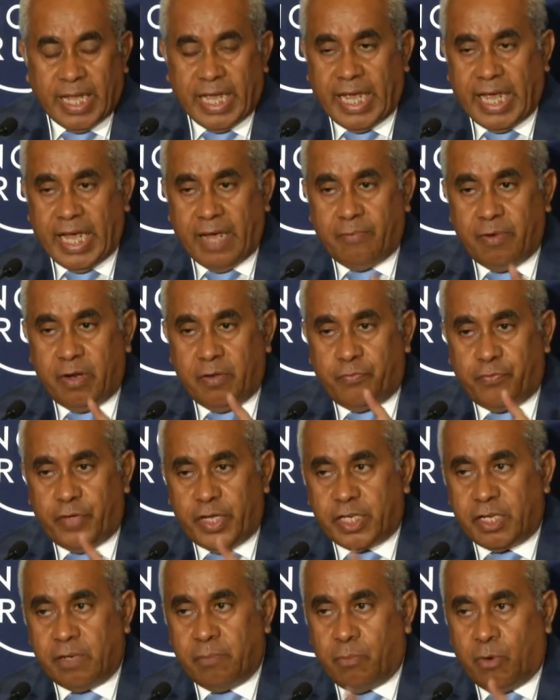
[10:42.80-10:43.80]
Every
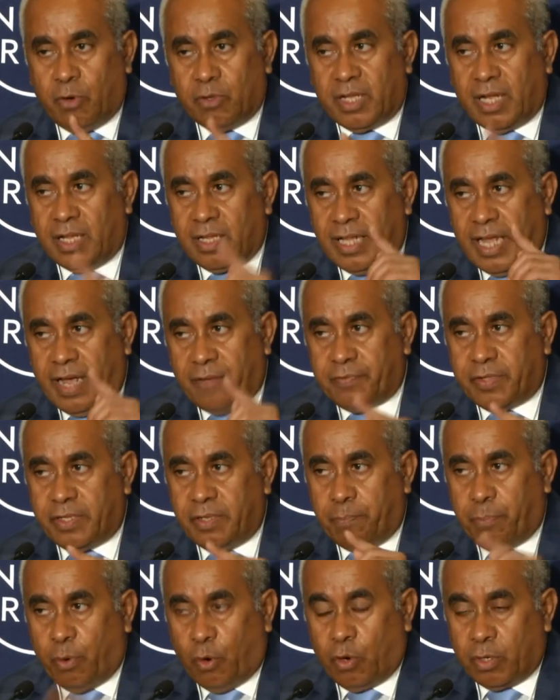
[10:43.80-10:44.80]
fishing boat that left the
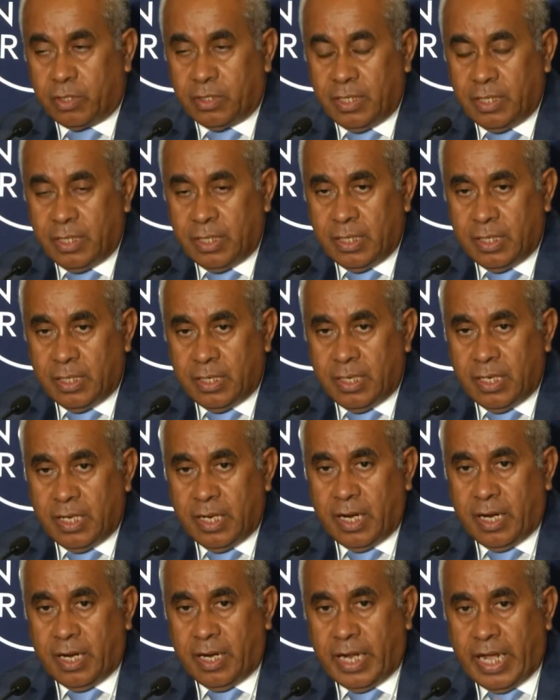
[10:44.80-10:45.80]
port,
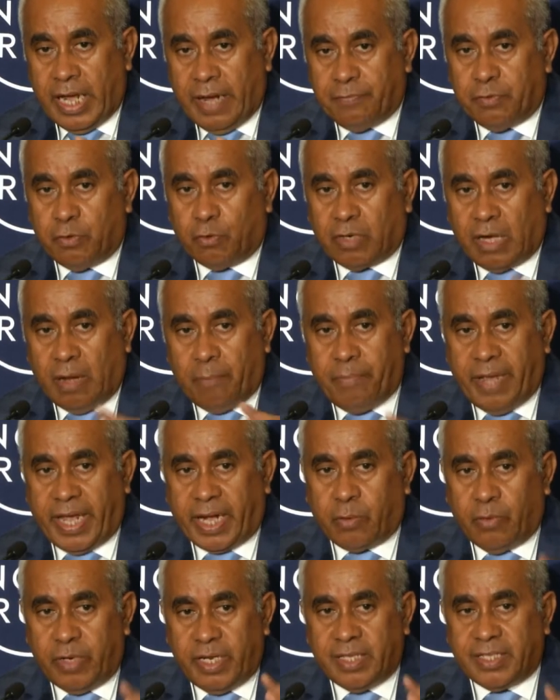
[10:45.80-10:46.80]
they have to come
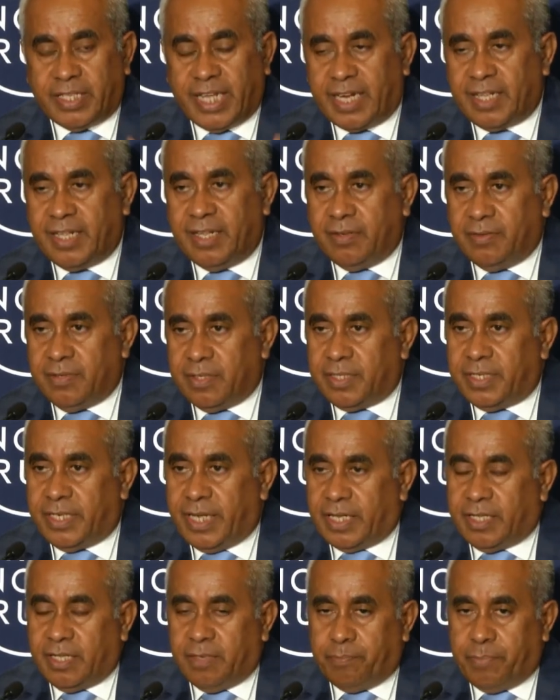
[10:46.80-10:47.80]
back within certain
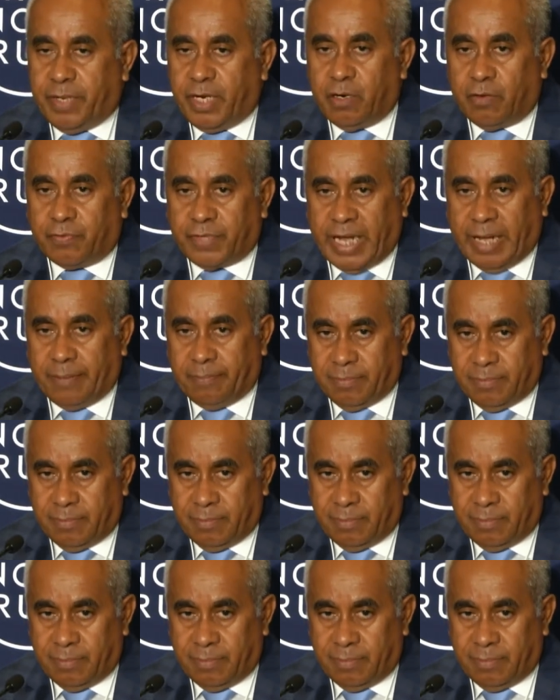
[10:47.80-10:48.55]
certain period of time.